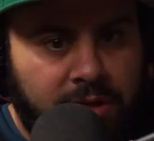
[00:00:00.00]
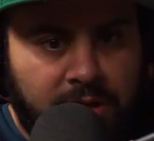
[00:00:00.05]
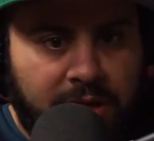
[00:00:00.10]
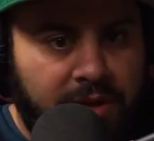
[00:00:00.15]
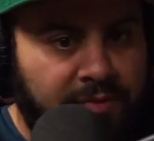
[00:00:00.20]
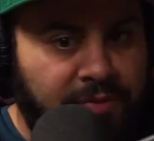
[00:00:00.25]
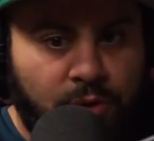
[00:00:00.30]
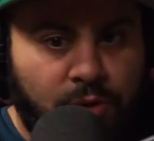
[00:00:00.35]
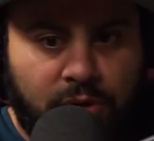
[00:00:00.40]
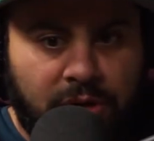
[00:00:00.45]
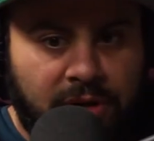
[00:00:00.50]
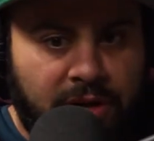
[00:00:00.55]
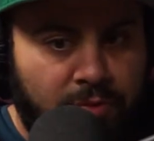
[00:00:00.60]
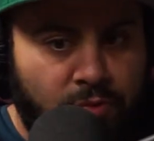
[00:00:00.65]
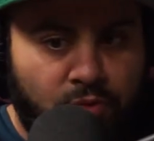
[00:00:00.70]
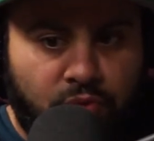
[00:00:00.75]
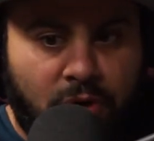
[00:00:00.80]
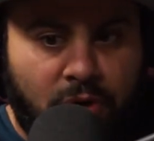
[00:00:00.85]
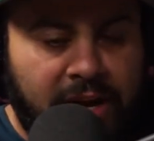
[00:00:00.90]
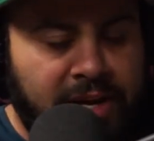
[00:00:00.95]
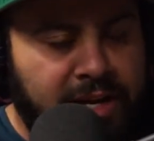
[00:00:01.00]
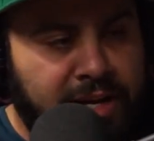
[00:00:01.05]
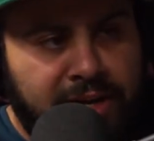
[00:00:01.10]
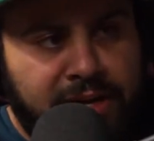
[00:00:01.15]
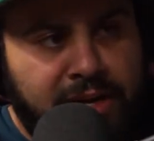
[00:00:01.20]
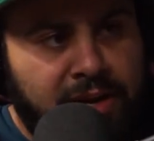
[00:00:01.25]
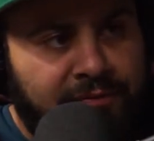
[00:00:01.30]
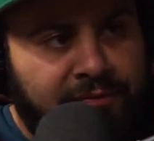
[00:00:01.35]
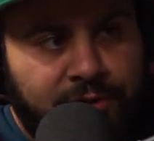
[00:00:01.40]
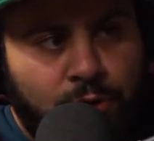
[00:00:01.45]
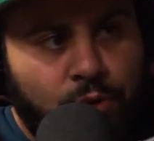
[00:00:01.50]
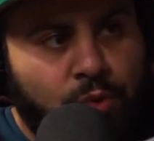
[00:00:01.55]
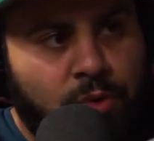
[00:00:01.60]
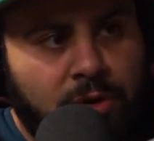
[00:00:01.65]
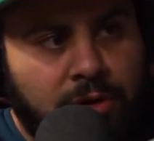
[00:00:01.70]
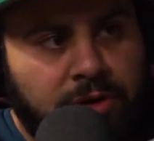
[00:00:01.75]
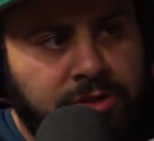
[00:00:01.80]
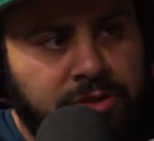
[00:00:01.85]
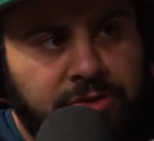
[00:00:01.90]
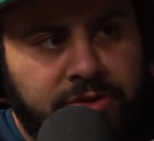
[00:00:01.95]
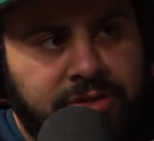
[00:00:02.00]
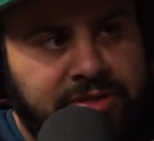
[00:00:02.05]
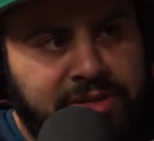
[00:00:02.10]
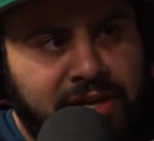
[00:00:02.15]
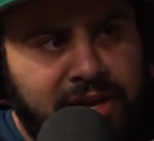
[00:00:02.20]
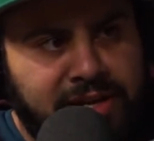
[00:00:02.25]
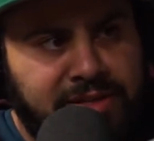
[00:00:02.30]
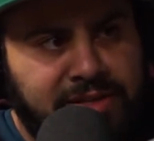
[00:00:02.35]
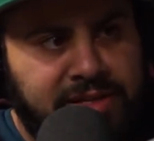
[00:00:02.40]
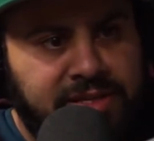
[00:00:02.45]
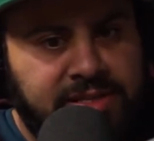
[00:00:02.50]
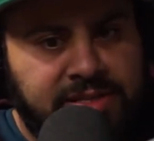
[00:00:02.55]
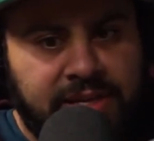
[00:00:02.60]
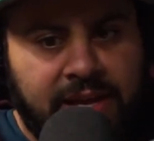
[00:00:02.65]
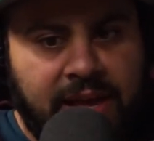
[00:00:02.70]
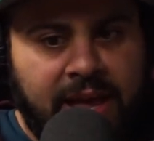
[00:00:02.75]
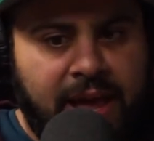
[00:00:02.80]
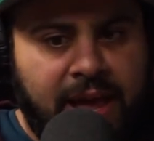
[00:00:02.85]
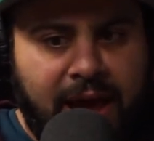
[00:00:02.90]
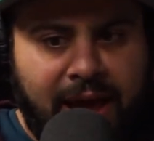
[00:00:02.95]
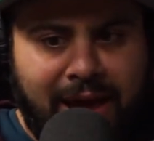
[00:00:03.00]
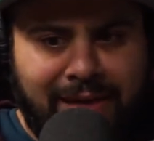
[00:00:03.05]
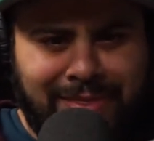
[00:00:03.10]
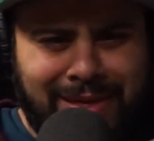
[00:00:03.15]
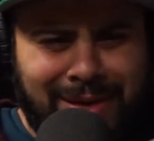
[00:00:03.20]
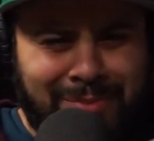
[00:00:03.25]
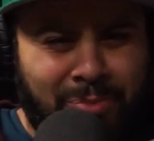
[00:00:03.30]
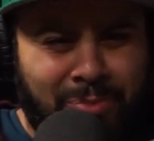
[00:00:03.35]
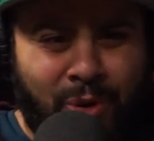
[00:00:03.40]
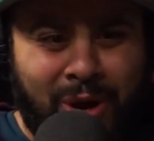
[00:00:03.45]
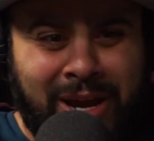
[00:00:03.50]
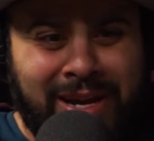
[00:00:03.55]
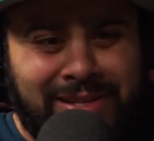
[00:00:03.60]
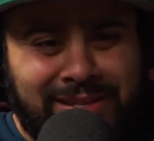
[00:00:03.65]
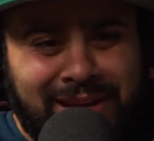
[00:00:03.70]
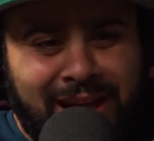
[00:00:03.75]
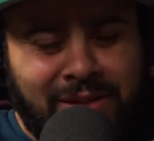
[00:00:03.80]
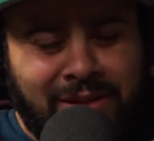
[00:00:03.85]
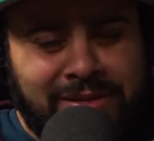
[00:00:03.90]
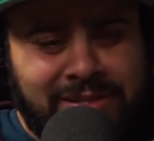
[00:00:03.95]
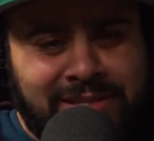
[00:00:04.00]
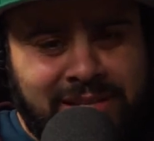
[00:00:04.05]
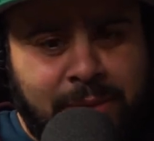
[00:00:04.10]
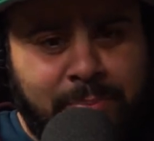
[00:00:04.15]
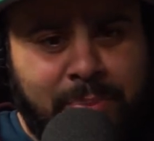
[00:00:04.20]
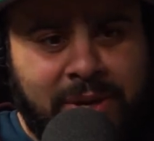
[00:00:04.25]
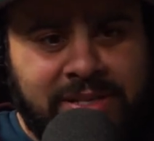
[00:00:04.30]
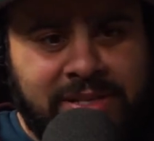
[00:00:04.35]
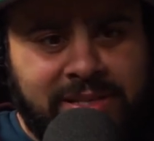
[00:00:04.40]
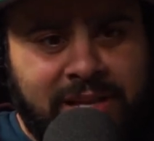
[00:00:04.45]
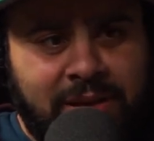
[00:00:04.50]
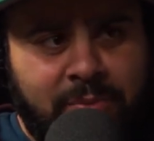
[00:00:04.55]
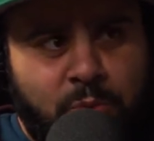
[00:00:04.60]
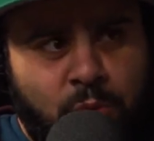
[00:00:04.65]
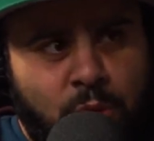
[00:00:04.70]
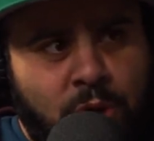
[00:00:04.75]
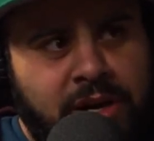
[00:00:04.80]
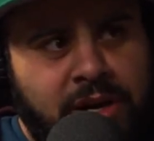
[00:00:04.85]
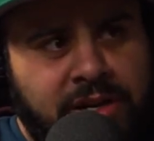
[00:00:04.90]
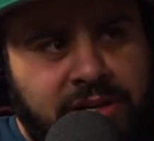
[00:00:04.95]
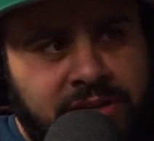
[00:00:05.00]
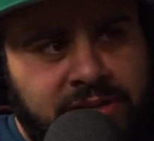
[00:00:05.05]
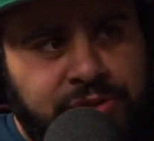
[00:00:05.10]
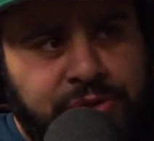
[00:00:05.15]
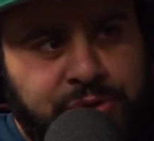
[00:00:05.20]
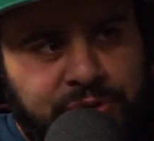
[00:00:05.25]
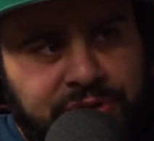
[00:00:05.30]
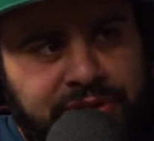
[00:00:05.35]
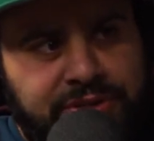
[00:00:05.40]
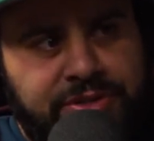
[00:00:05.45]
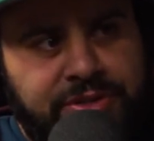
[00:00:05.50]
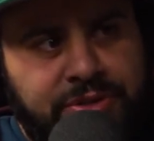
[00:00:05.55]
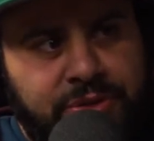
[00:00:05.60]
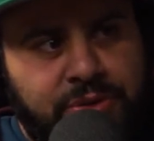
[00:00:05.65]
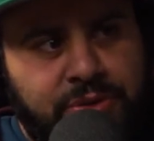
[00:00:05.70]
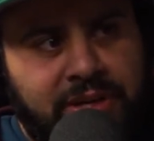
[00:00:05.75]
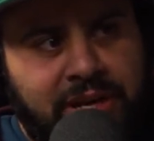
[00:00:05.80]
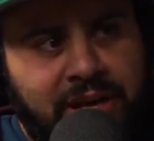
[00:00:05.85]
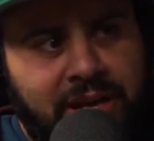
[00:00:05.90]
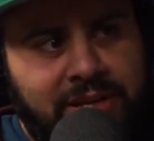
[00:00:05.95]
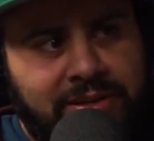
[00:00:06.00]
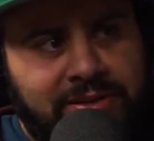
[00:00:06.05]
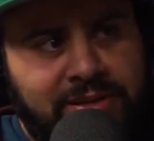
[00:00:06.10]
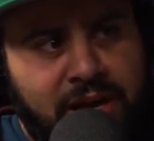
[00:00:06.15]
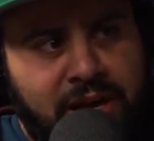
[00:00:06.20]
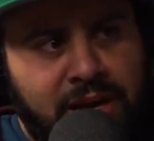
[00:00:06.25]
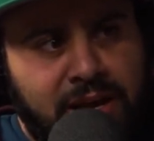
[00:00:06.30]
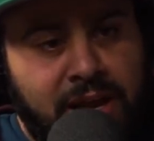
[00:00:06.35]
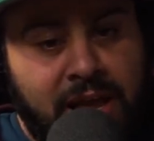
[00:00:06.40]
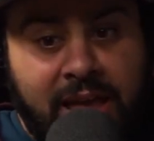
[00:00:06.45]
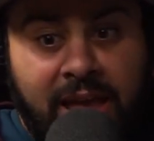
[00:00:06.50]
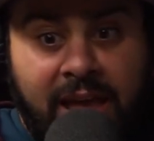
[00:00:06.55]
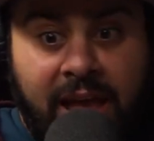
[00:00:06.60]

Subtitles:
If you can write it in a few words or a sentence, and then break down step by step what it is you need to do to get it done.